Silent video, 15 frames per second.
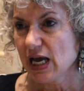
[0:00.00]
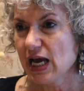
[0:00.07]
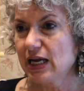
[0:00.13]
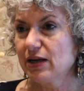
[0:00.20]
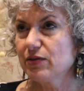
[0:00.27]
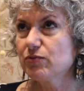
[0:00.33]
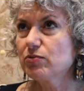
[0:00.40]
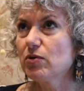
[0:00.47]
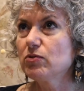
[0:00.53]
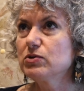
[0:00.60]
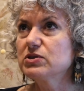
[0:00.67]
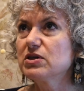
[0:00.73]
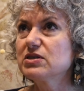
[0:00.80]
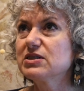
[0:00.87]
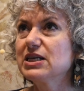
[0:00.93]
And it
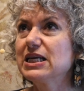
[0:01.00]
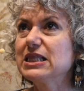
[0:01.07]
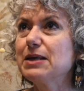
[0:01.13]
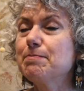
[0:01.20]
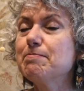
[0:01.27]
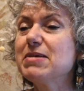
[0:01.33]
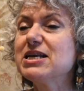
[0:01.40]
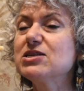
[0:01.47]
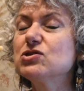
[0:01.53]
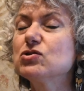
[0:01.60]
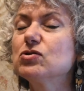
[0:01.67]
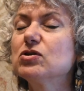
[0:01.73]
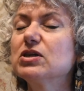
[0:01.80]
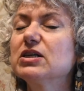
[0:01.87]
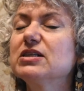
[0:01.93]
throws us in the
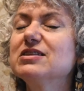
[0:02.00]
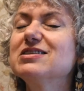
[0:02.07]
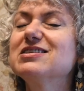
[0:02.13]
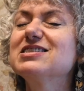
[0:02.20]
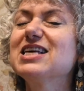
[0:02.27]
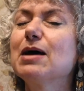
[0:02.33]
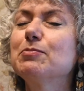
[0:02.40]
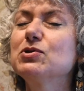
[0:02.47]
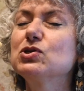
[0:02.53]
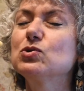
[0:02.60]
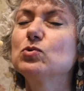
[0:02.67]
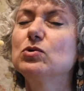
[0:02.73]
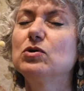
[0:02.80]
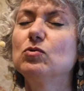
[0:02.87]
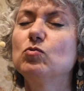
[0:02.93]
mental
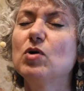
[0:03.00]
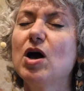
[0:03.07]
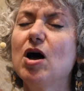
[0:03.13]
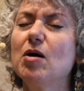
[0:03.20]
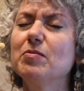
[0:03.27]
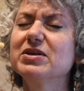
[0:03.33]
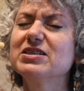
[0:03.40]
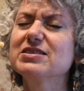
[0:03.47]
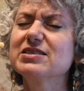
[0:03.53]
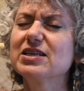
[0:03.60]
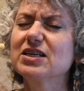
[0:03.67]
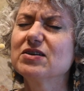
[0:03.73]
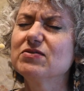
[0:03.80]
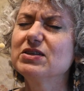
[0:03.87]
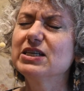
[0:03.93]
conceptual realm
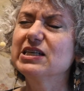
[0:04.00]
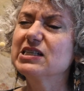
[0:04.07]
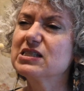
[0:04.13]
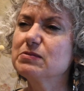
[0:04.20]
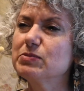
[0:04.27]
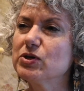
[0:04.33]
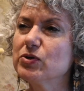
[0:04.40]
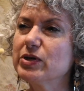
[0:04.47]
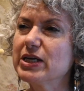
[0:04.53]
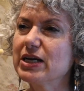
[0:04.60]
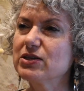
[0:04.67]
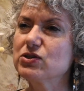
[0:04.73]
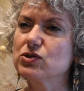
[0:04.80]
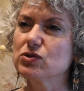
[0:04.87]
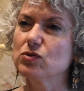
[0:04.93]
instead of the
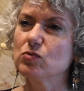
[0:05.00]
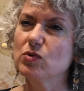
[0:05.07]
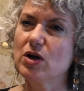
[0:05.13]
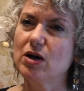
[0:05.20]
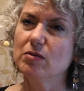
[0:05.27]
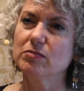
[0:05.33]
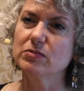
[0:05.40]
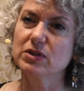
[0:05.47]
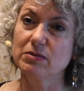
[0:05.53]
experiential realm.